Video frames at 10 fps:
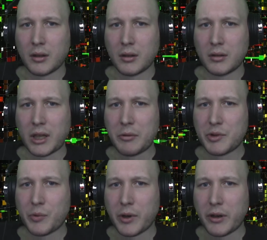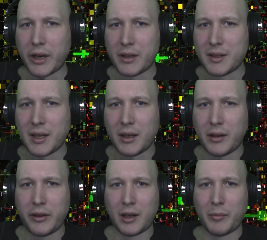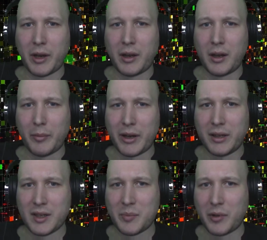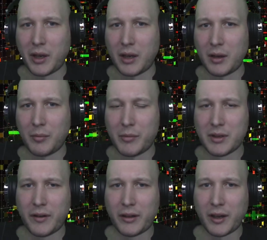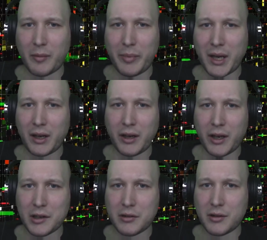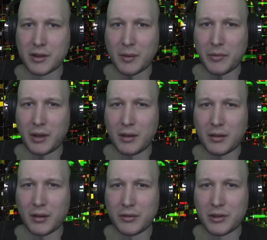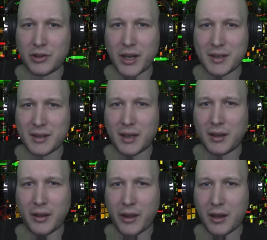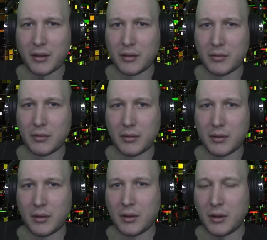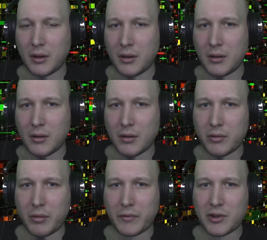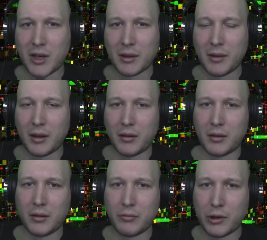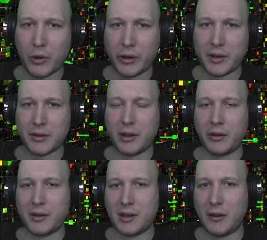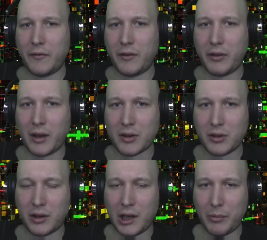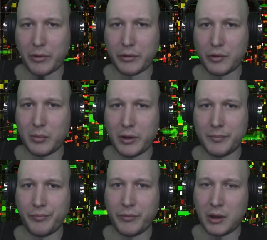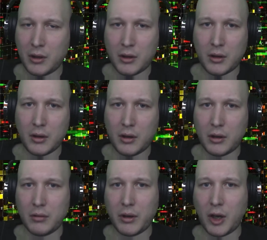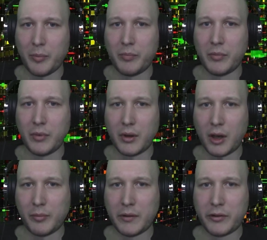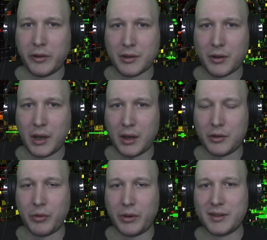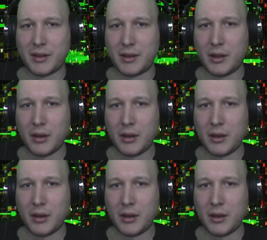That was weird. I didn't see anything in on my display. I must have had like a bad connection or something. Did you guys see any of that? I don't know, I'll have to check the recordings later and see if anything actually came through, but you know, I hope everything's okay in 2060.